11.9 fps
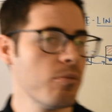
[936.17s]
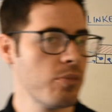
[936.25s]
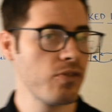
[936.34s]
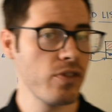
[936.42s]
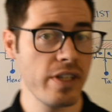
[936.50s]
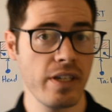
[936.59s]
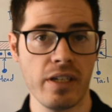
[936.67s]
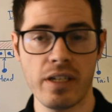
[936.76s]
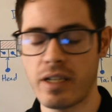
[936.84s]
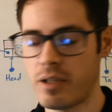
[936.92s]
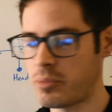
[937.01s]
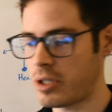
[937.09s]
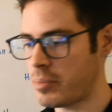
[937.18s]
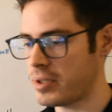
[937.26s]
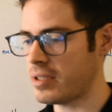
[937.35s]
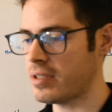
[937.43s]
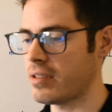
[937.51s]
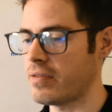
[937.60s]
but for the
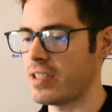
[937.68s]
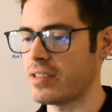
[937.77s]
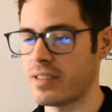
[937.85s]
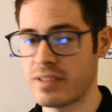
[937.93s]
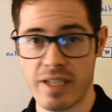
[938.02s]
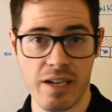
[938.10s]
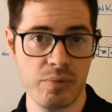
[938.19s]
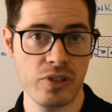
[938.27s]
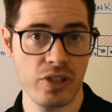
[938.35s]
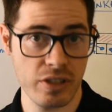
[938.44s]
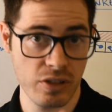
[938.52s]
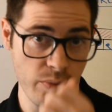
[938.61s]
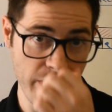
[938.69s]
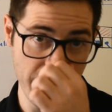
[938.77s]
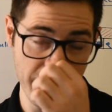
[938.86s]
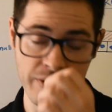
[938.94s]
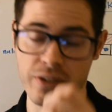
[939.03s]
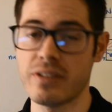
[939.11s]
purposes of this example, just so we
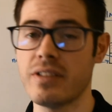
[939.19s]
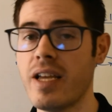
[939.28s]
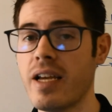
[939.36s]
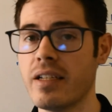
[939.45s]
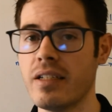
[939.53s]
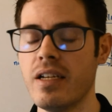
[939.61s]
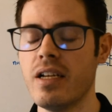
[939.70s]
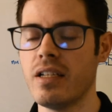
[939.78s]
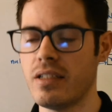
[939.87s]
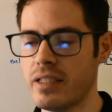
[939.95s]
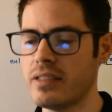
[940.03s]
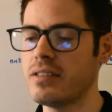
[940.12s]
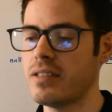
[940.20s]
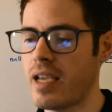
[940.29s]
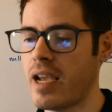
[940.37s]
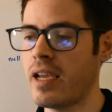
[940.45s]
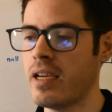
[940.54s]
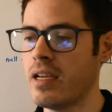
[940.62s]
can understand, let's
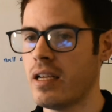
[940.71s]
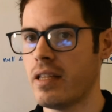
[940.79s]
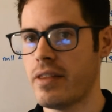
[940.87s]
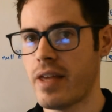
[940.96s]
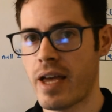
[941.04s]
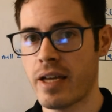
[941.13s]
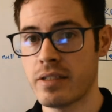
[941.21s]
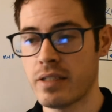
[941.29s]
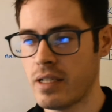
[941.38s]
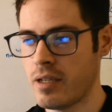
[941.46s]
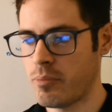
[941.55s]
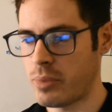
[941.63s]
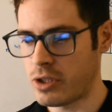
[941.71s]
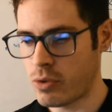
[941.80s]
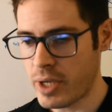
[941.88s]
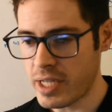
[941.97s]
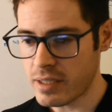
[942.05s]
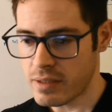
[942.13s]
say that
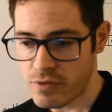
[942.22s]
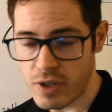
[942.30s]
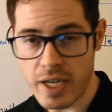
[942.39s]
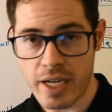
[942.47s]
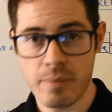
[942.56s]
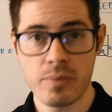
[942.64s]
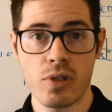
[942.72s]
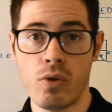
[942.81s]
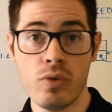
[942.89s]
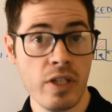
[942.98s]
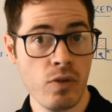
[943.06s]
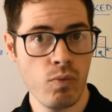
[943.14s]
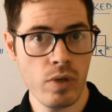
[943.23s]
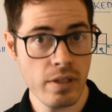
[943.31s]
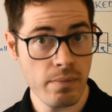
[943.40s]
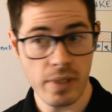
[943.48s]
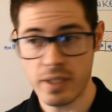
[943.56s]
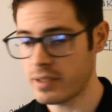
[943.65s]
between frames only
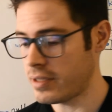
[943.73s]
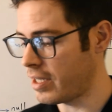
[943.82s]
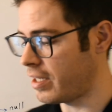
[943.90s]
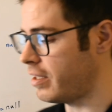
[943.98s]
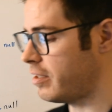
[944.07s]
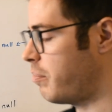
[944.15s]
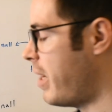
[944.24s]
1 millisecond is